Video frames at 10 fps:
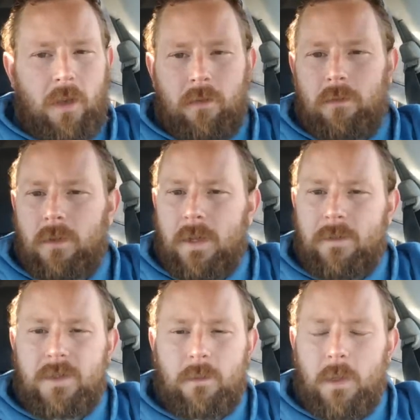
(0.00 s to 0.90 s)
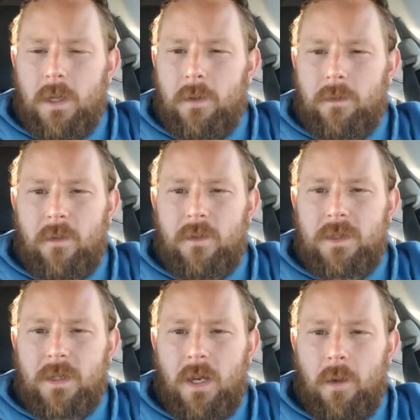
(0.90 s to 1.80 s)
leave us some love. Give us
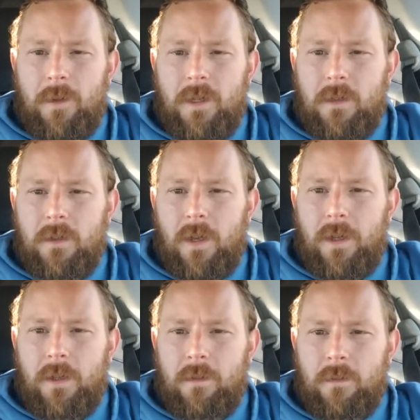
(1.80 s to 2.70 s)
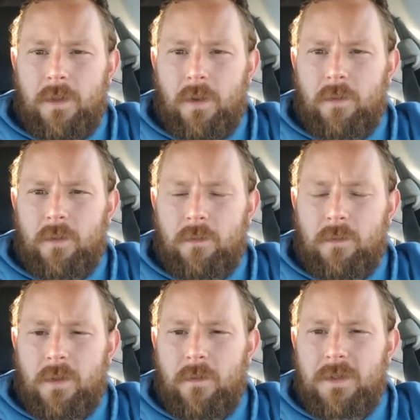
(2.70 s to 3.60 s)
a comment.
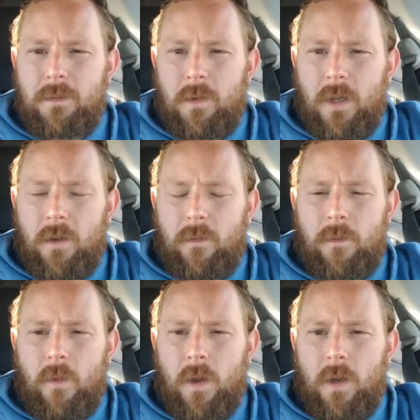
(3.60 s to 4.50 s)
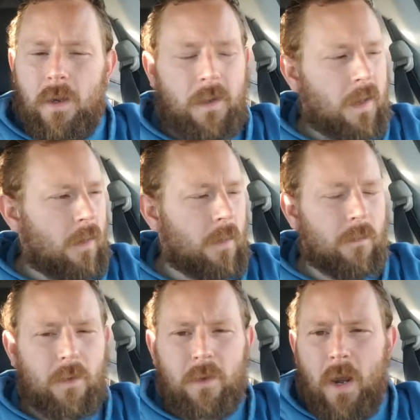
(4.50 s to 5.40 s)
Give us some love.
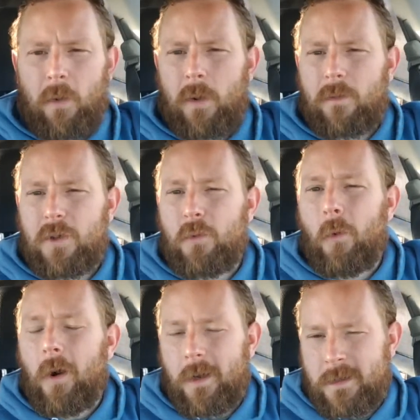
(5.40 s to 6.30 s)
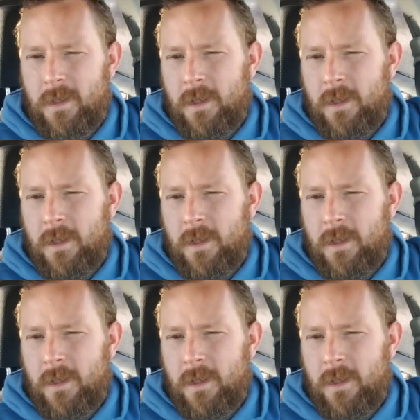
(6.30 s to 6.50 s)
However you want.